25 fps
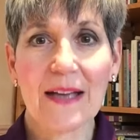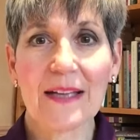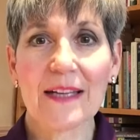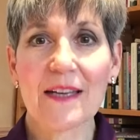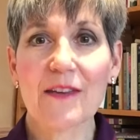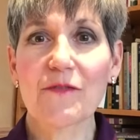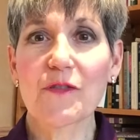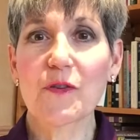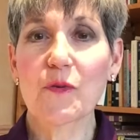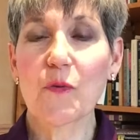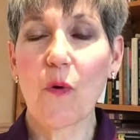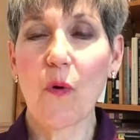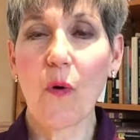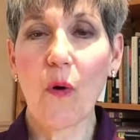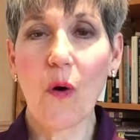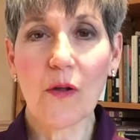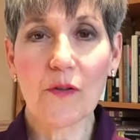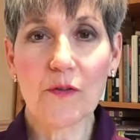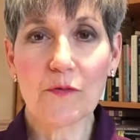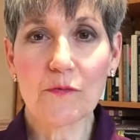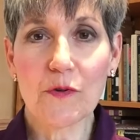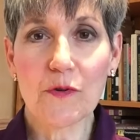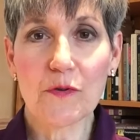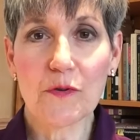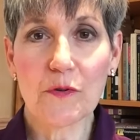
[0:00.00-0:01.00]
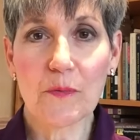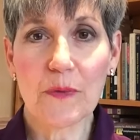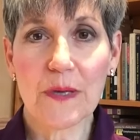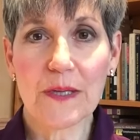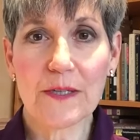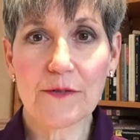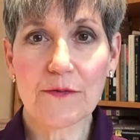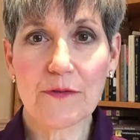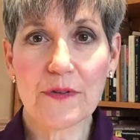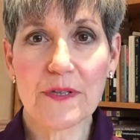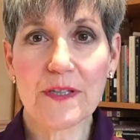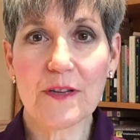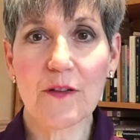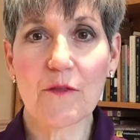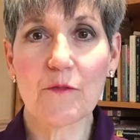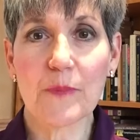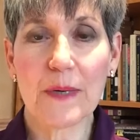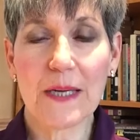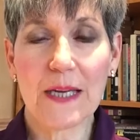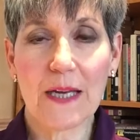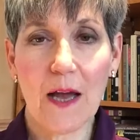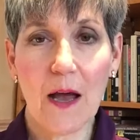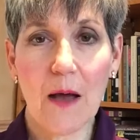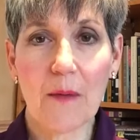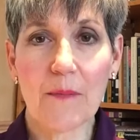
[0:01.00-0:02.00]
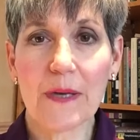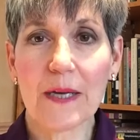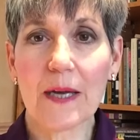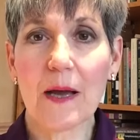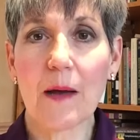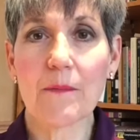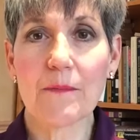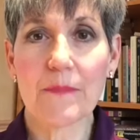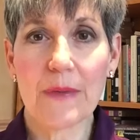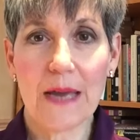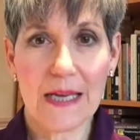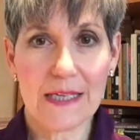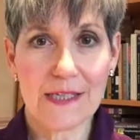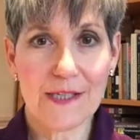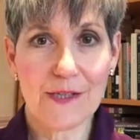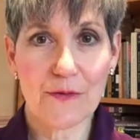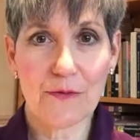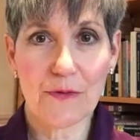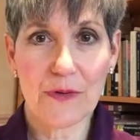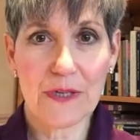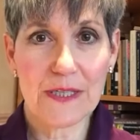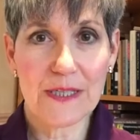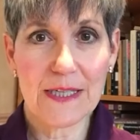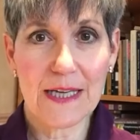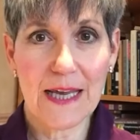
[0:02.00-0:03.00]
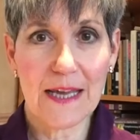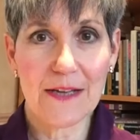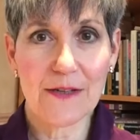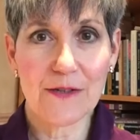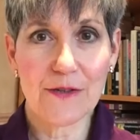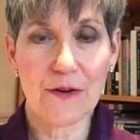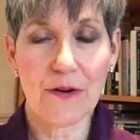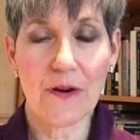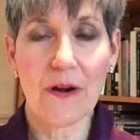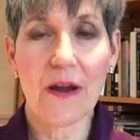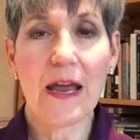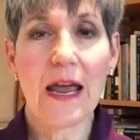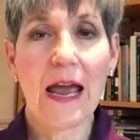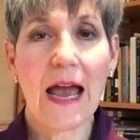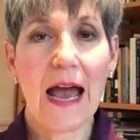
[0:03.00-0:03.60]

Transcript: give you all the rudimentaries of becoming a master intender,